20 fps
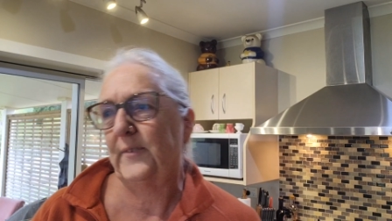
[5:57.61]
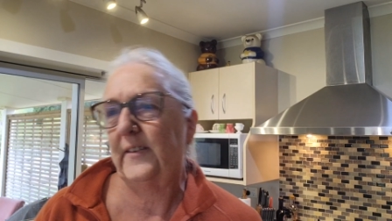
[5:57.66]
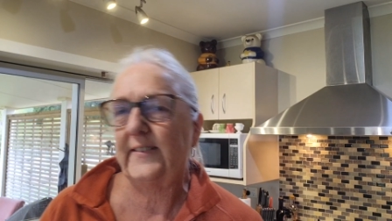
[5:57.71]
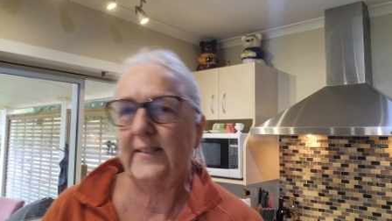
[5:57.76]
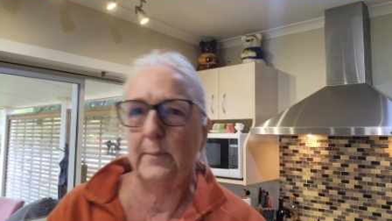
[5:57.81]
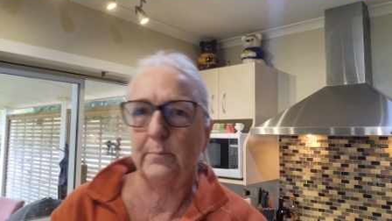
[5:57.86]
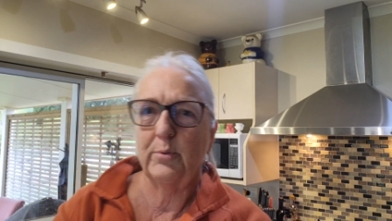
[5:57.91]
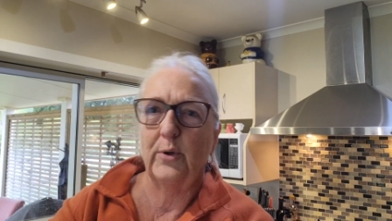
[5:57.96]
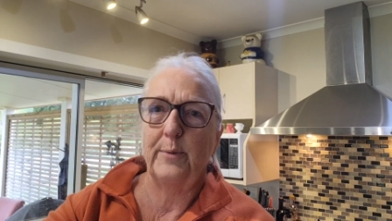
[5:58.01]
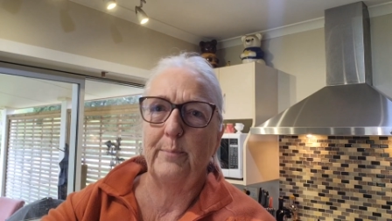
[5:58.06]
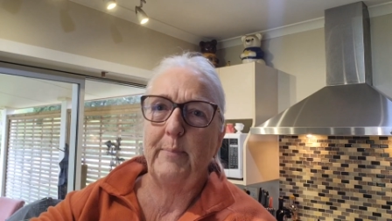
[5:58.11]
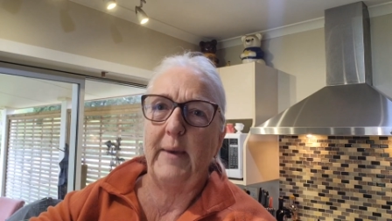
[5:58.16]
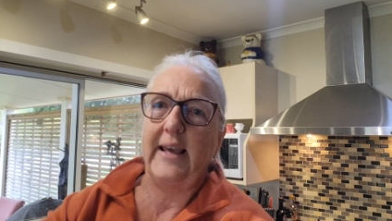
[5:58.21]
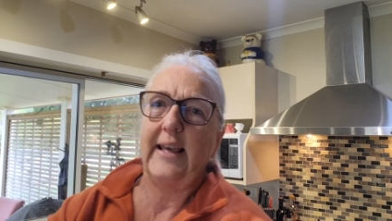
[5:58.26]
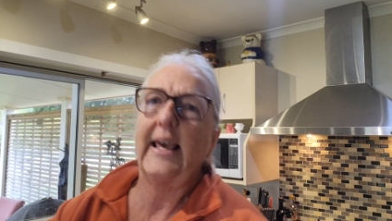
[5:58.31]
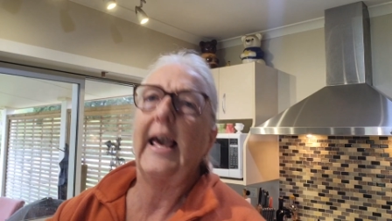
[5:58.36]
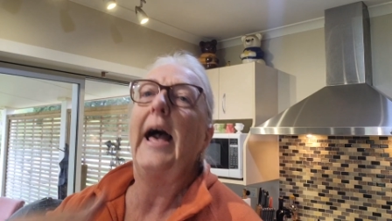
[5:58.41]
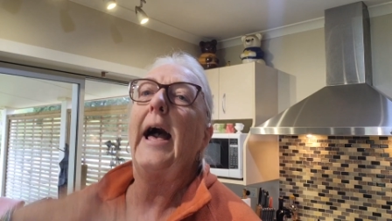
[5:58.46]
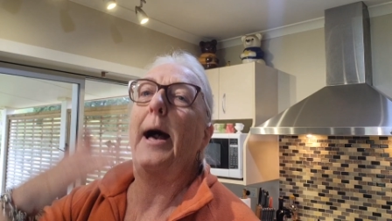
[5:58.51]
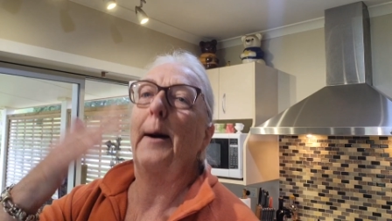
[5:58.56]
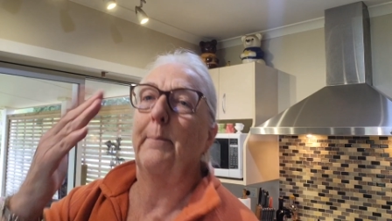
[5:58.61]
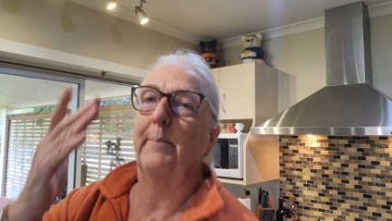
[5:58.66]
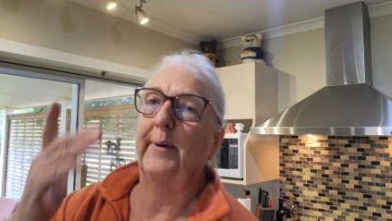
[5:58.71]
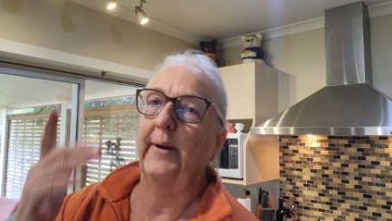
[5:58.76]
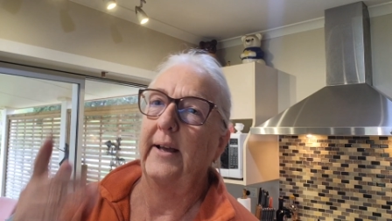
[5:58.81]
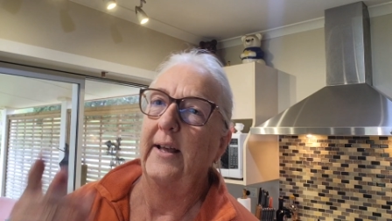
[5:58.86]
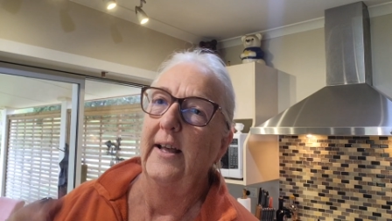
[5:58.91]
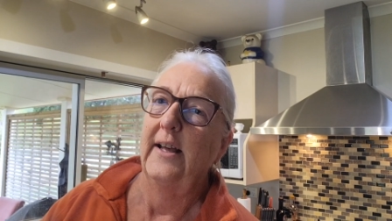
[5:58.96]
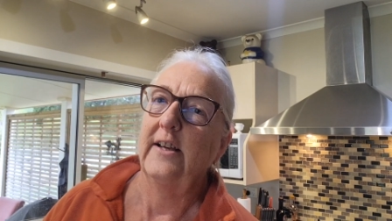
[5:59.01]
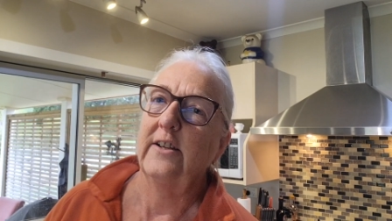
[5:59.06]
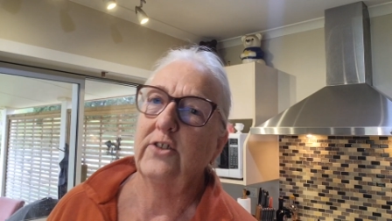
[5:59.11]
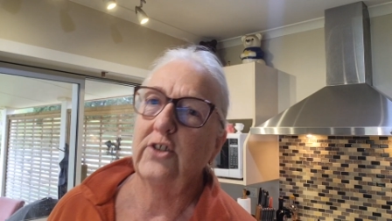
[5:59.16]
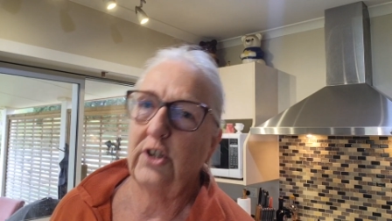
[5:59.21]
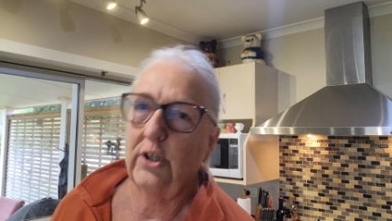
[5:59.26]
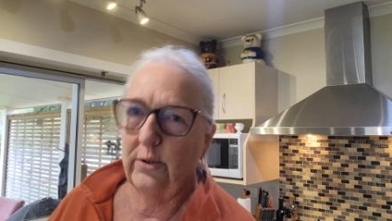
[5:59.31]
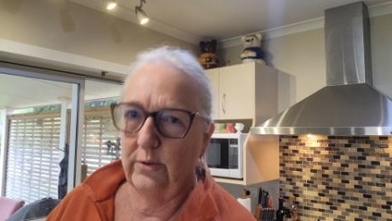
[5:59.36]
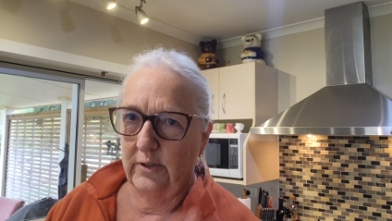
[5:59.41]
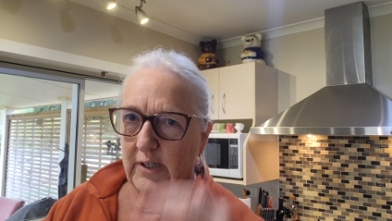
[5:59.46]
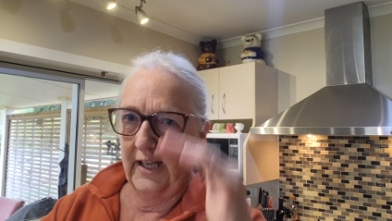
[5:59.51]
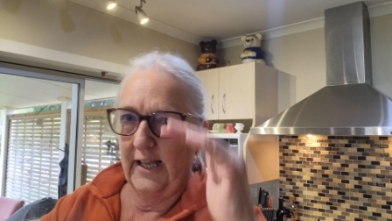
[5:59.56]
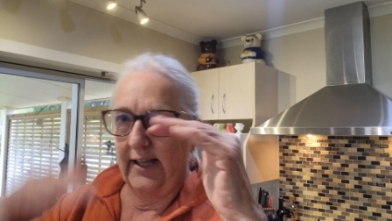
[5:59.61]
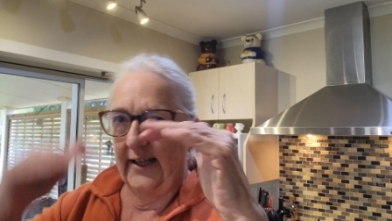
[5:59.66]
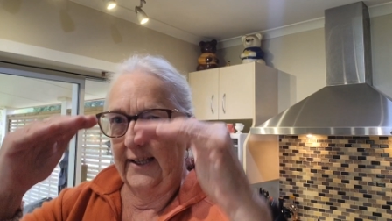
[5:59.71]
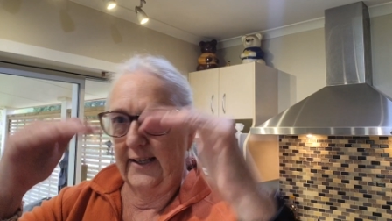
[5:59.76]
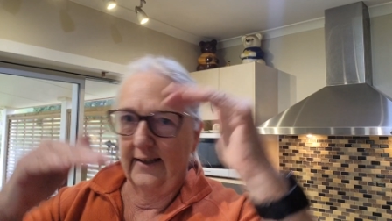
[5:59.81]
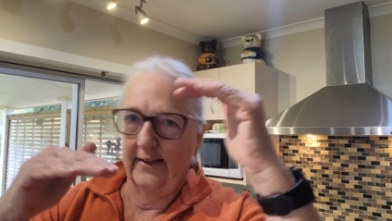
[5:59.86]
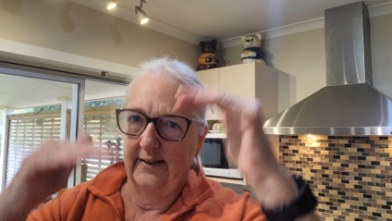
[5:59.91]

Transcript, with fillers: set point back up to a